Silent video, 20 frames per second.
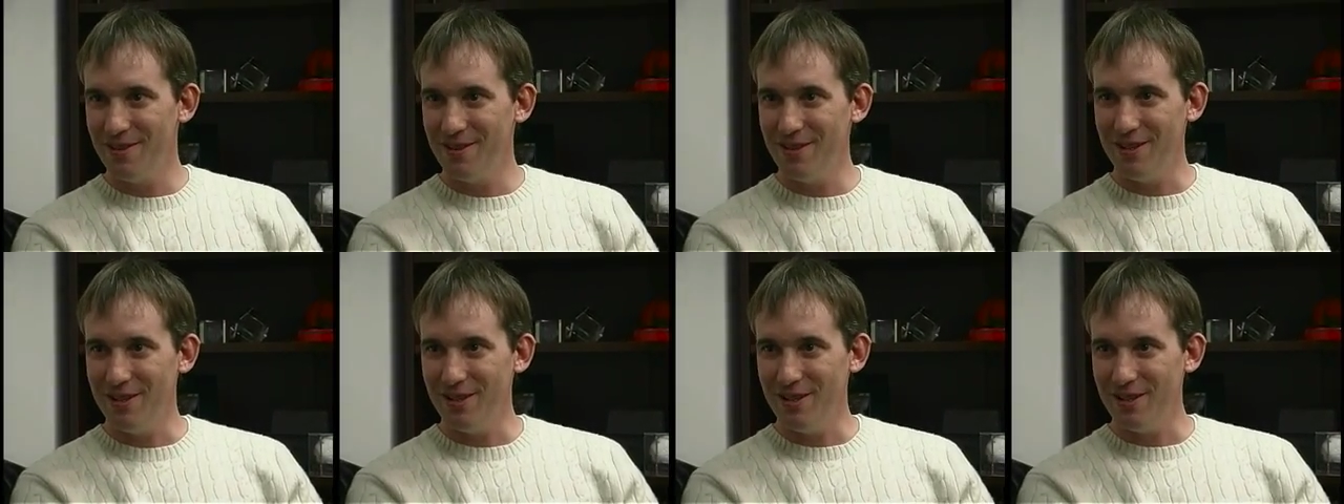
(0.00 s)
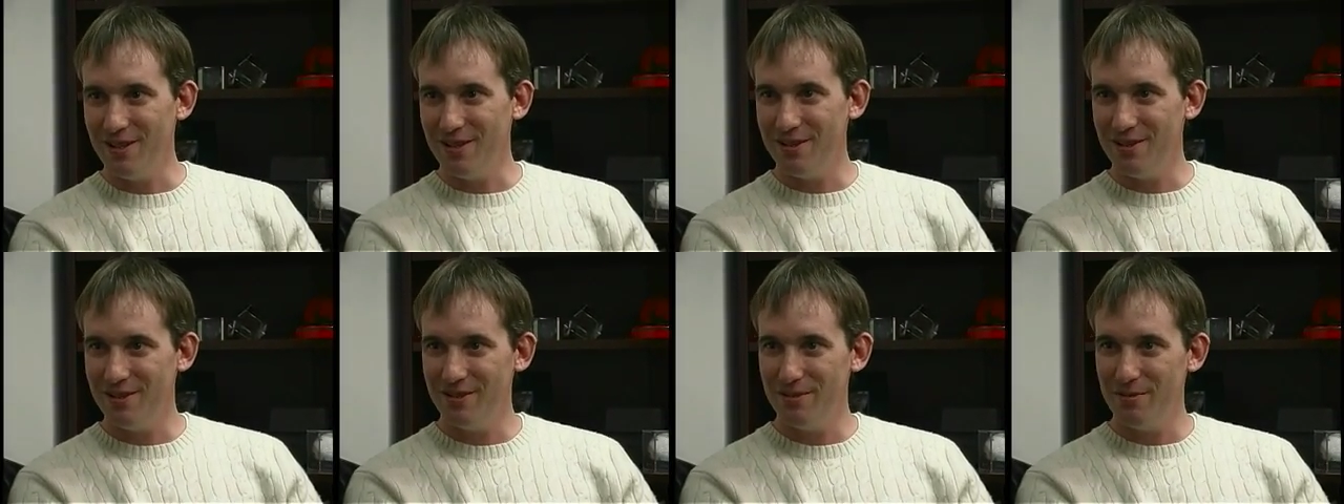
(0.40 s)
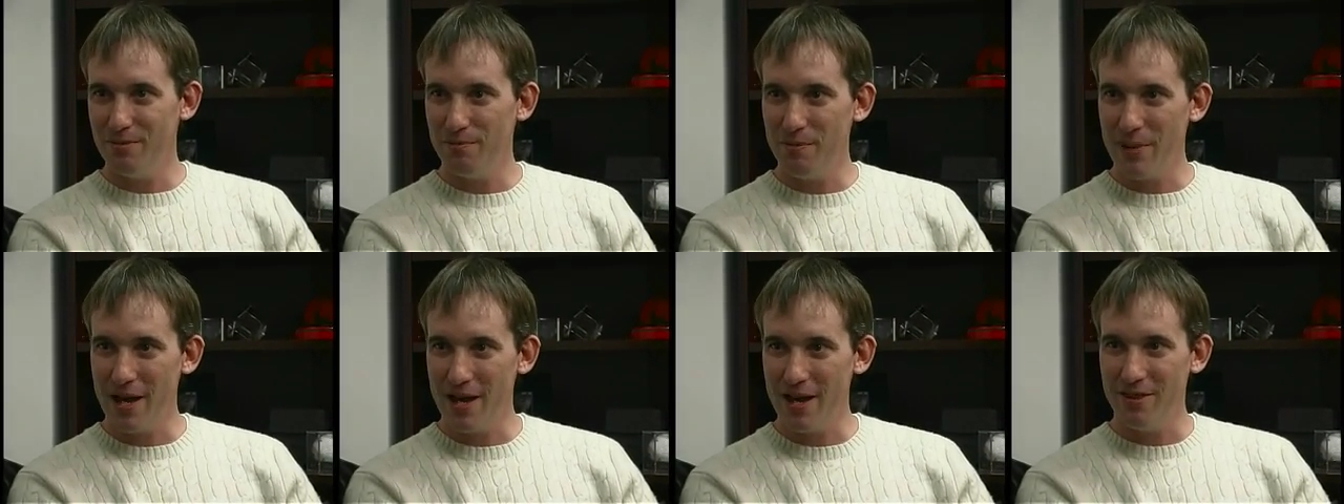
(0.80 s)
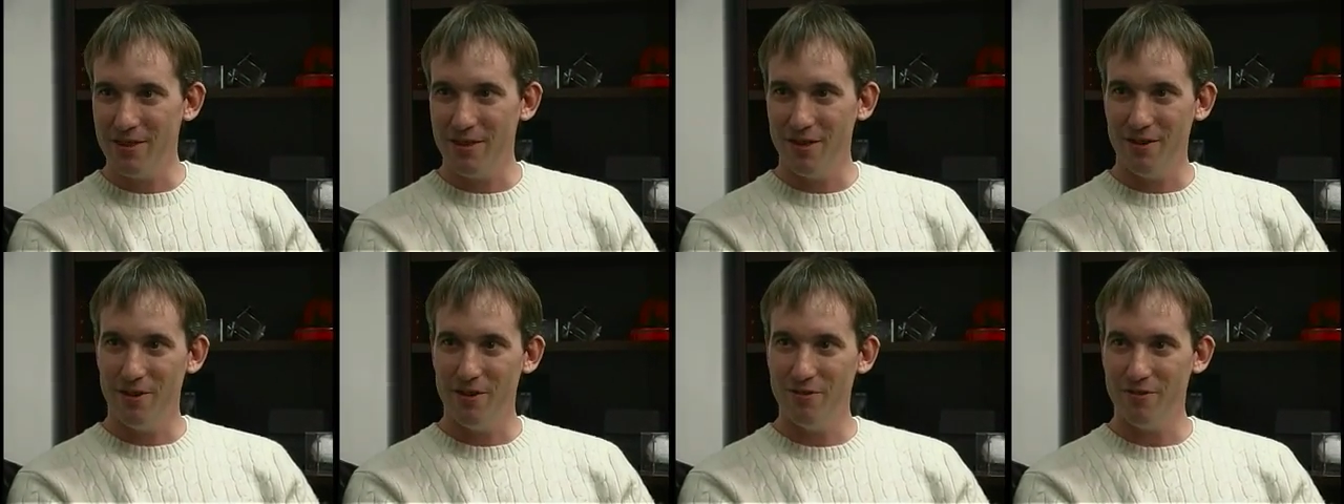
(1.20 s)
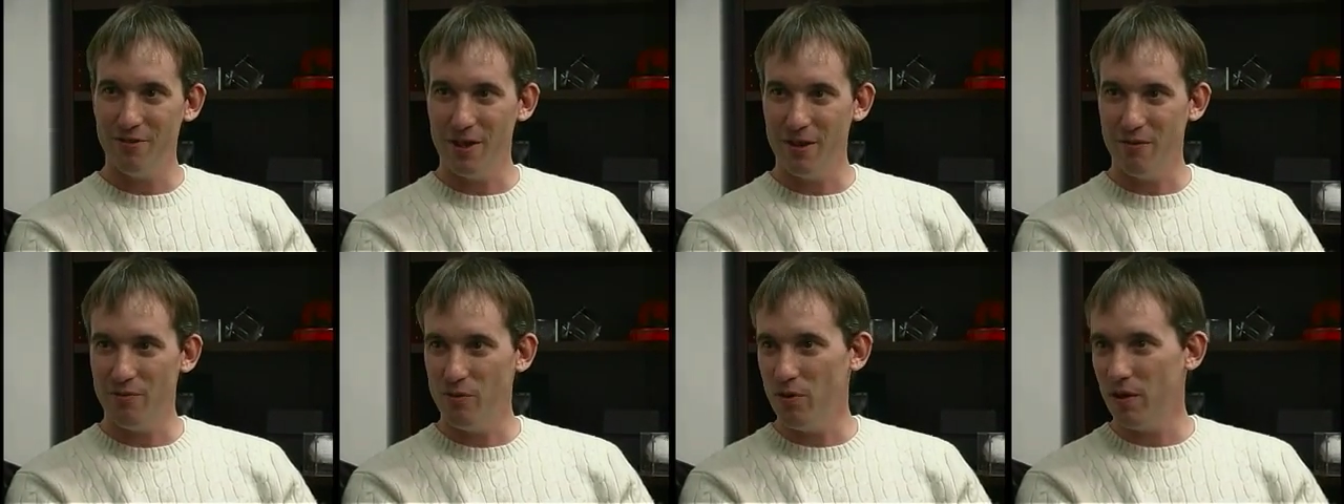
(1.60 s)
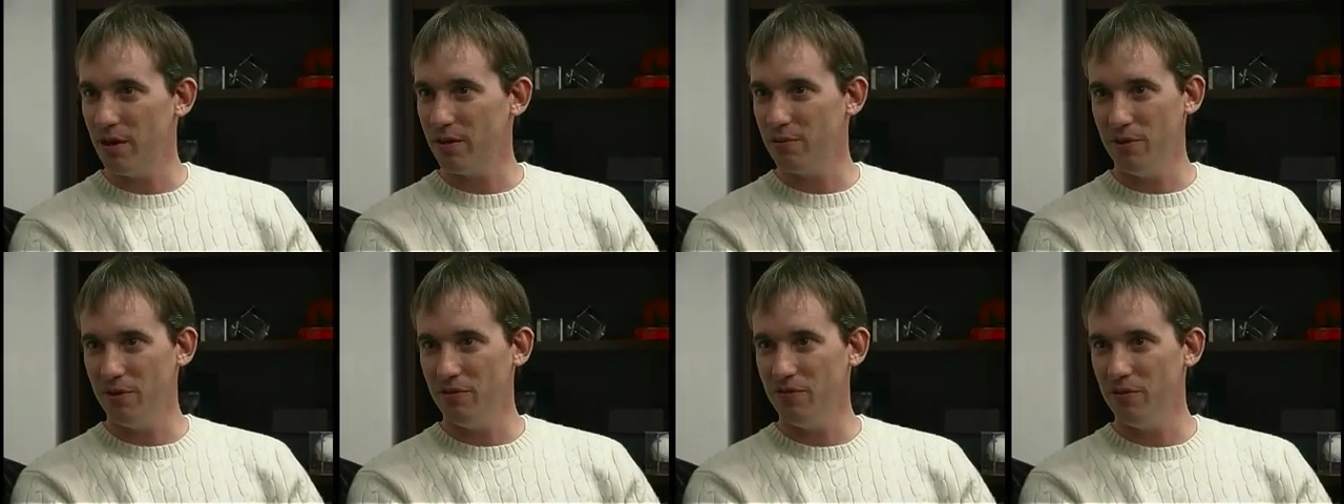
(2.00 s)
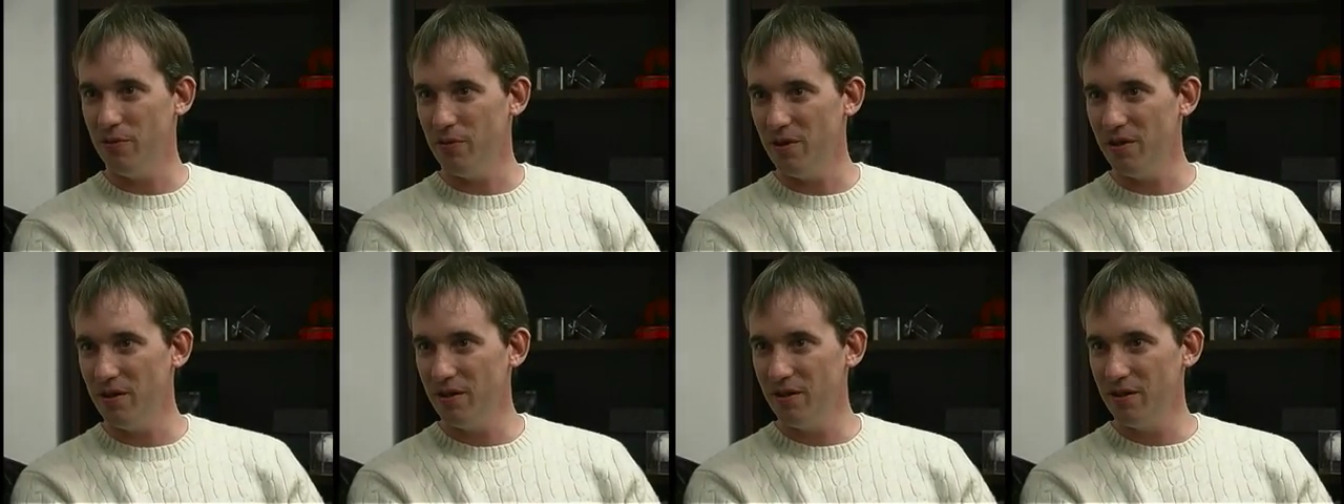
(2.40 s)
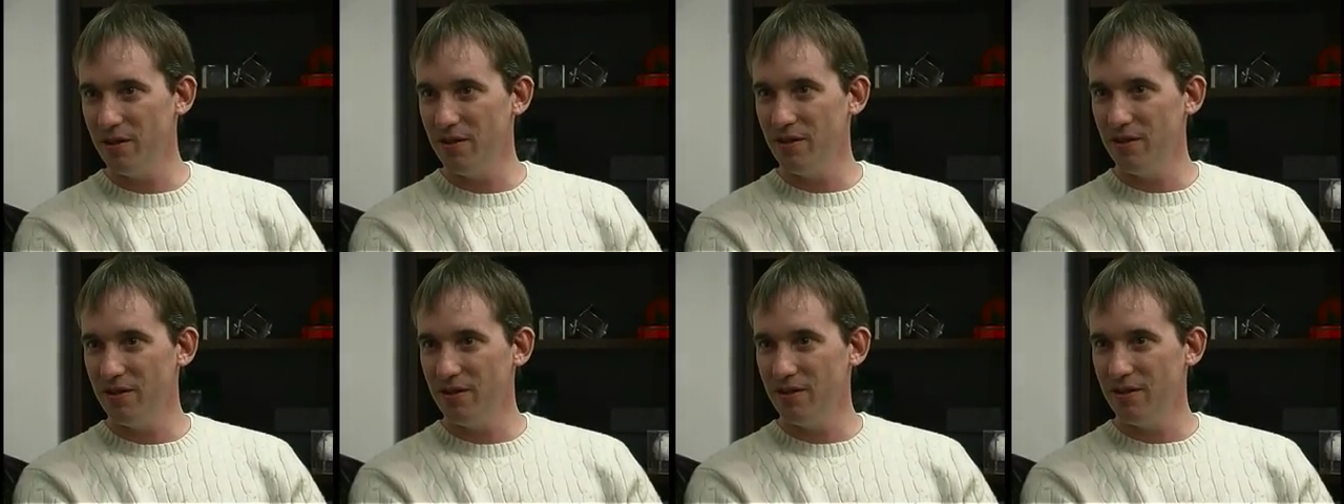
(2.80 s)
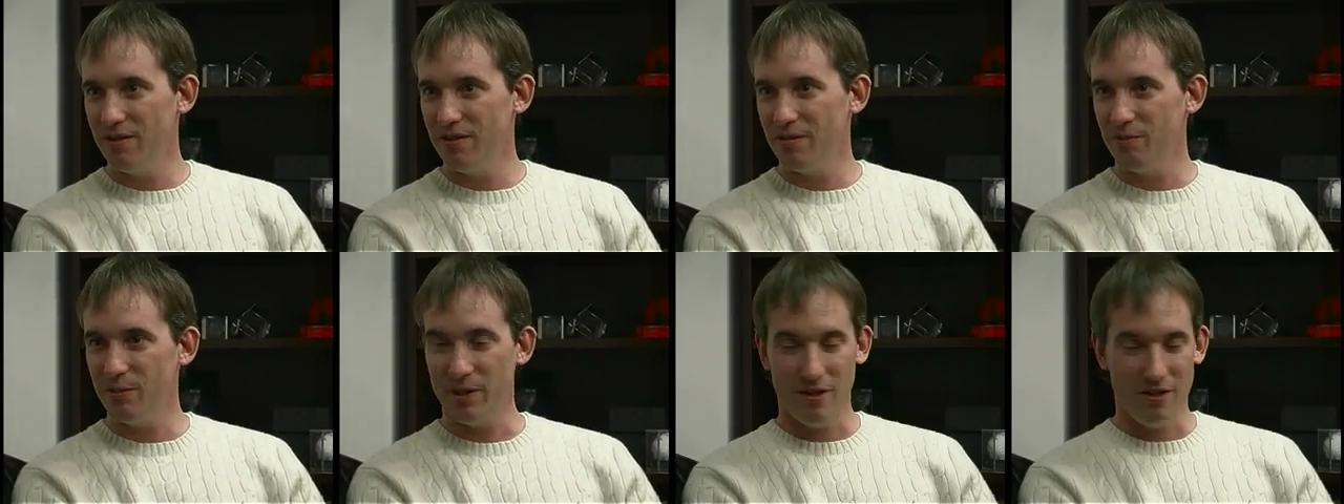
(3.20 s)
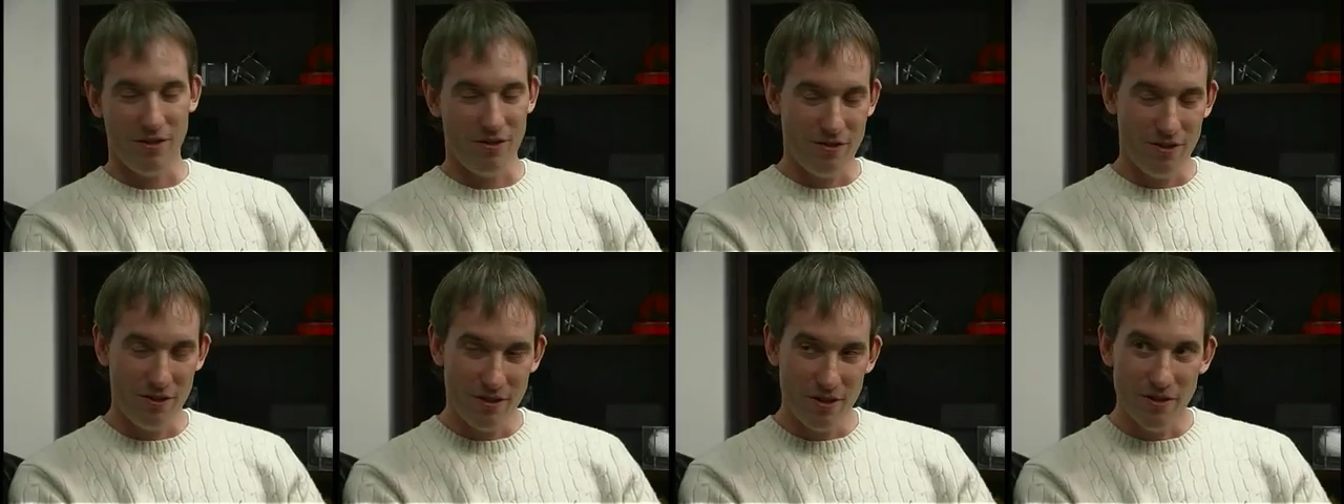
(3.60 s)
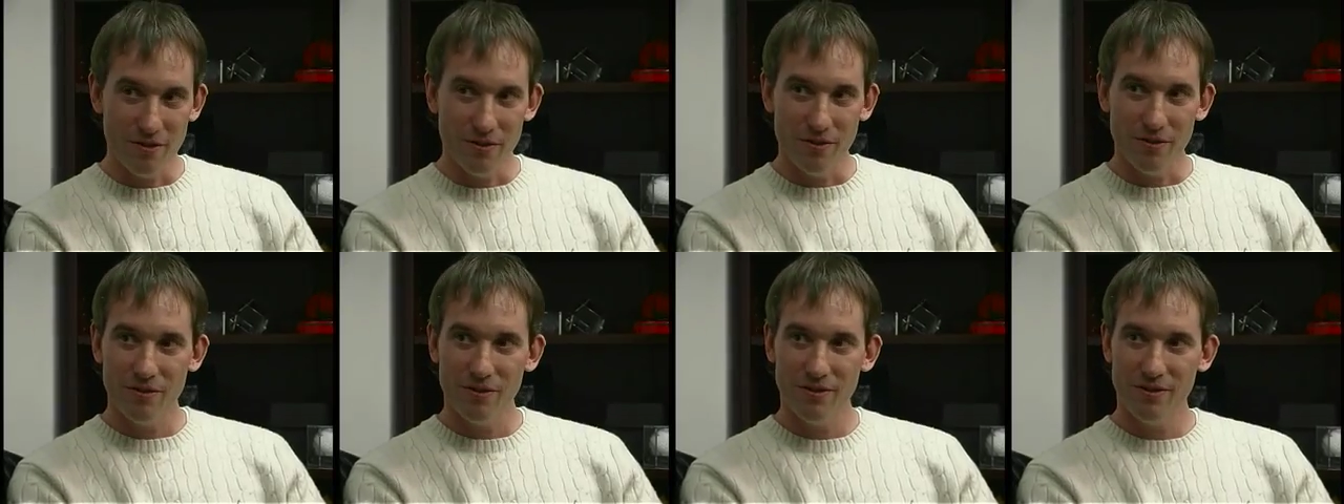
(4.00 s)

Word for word: the uh, path that others have walked before, because you don't.